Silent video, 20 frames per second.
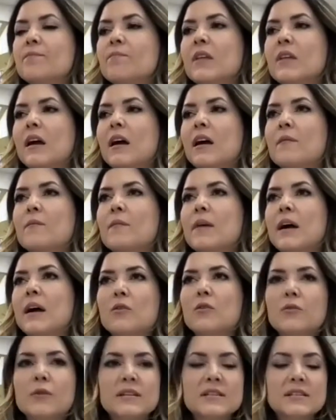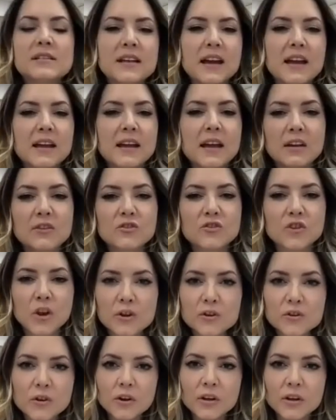I always say, I
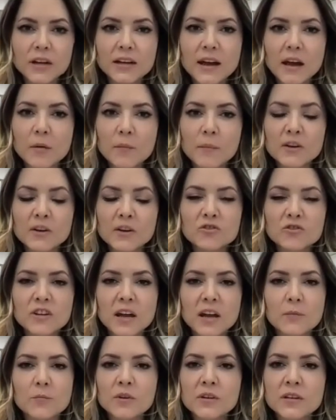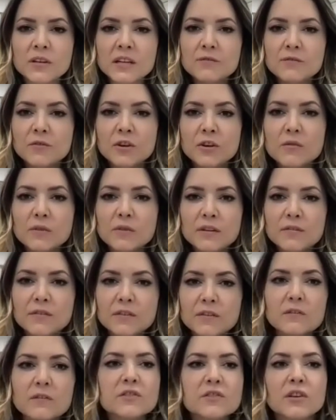don't know yet how much time we need for your
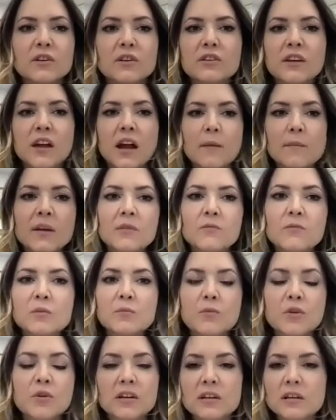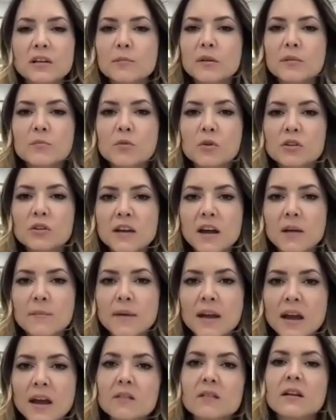refill. So come in, we'll book a little bit more time
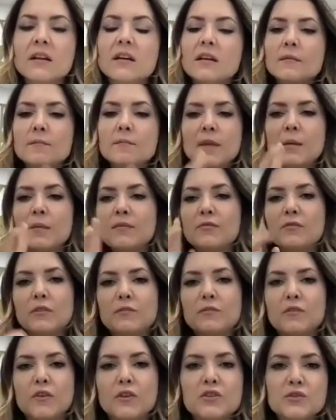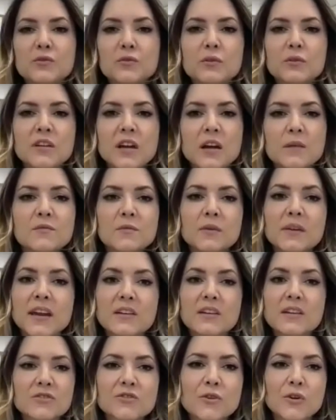out. Maybe for the first 2 times, we'll
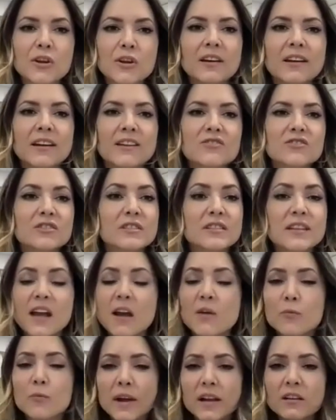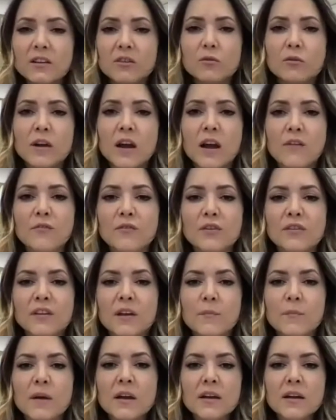get to know your lashes, how well you look after
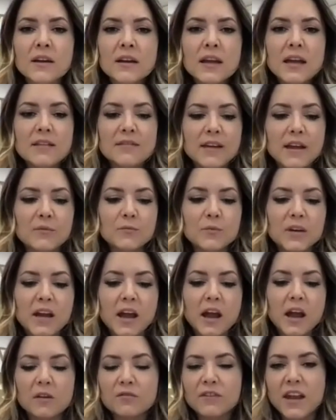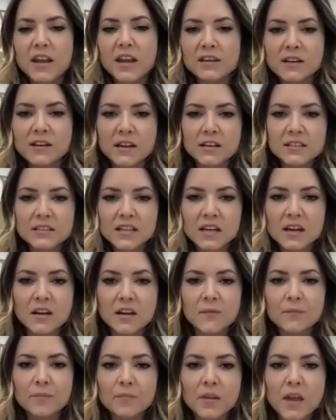them. And then we kind of get an
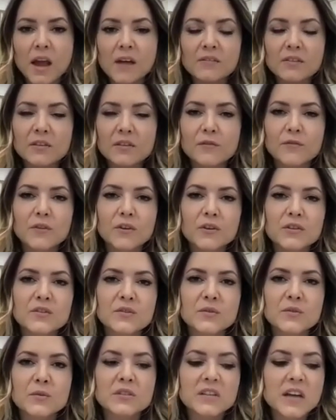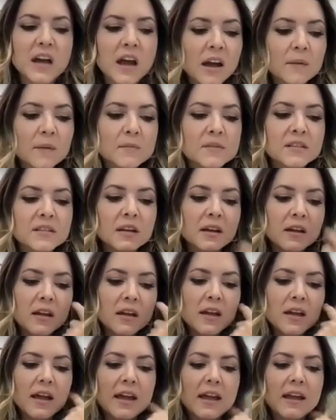idea after the first 2 times.
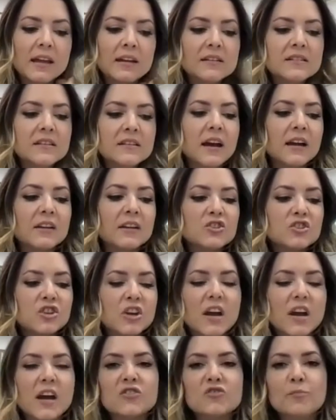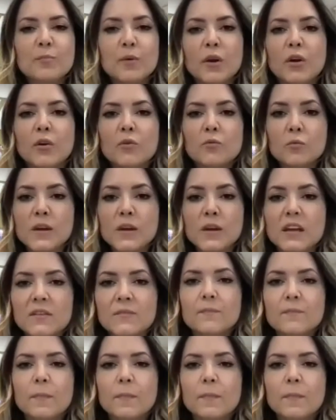And I charge per week.